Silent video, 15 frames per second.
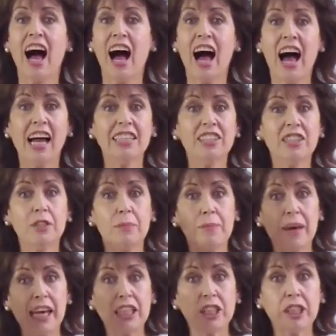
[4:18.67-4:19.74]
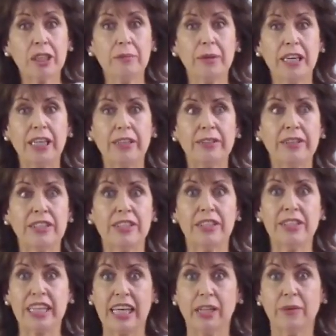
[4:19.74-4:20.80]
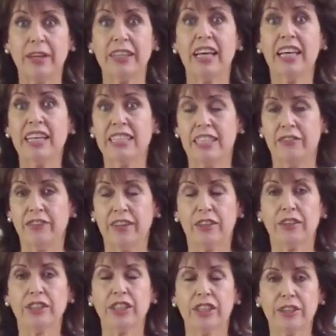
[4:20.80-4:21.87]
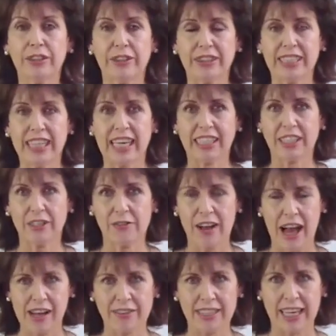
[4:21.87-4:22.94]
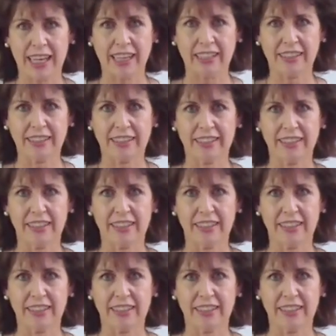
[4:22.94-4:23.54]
and the pitch can be used to deal with difficult acoustic surroundings.